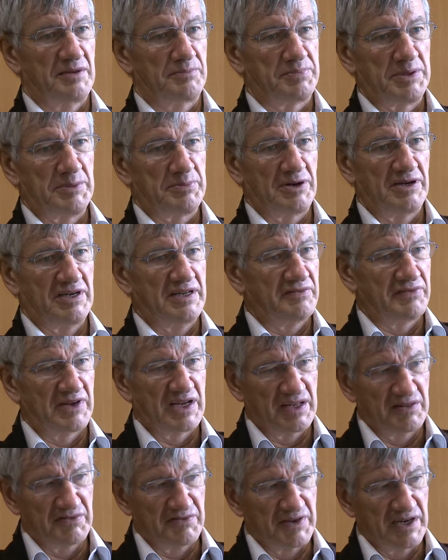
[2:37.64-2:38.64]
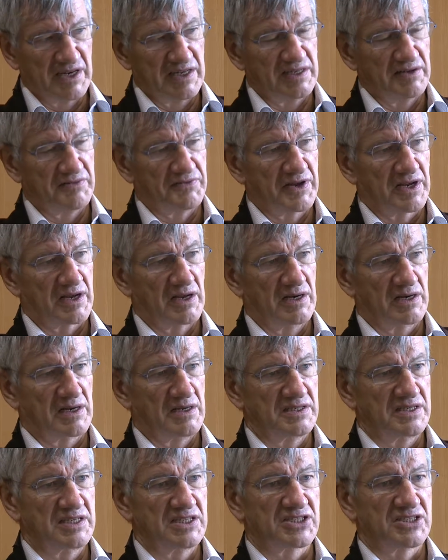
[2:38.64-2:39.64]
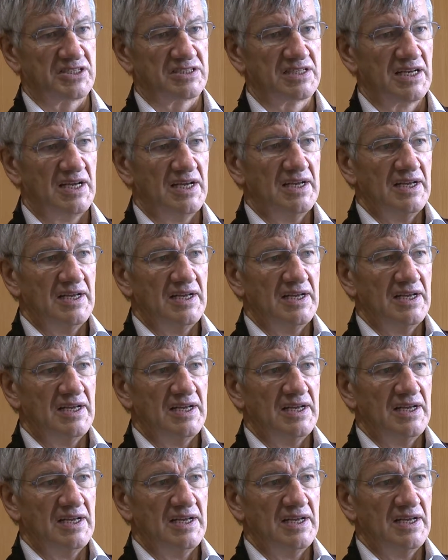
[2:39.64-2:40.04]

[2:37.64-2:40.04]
people living in very difficult conditions.